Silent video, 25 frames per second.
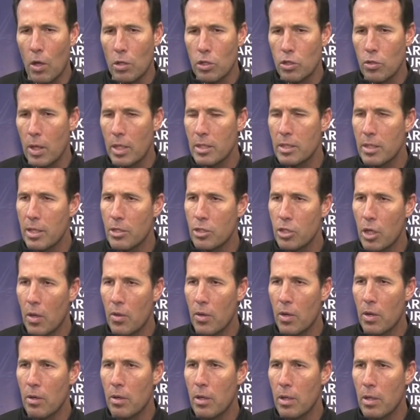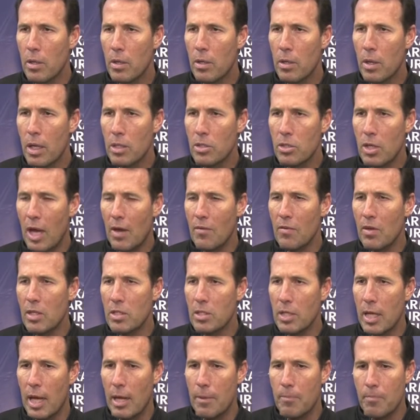trust each other. It's obvious
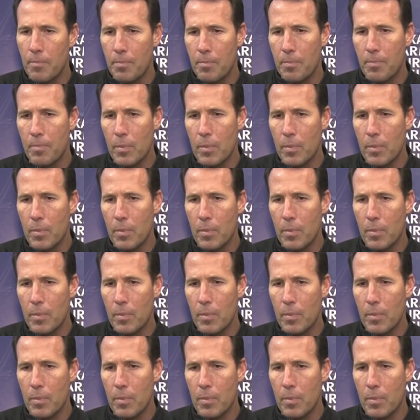that